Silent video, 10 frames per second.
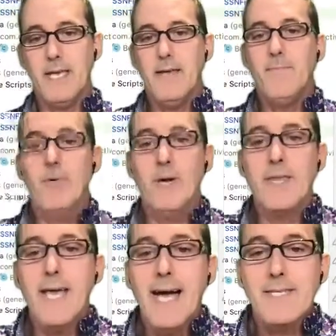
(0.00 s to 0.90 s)
input.
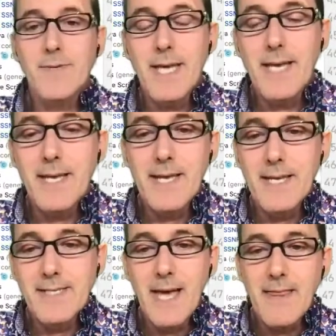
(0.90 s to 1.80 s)
That's what that
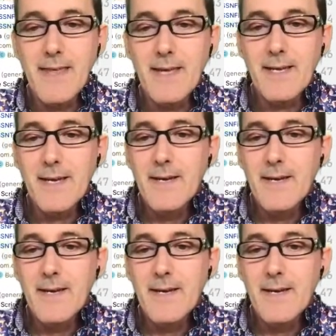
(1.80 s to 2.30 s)
is, I think.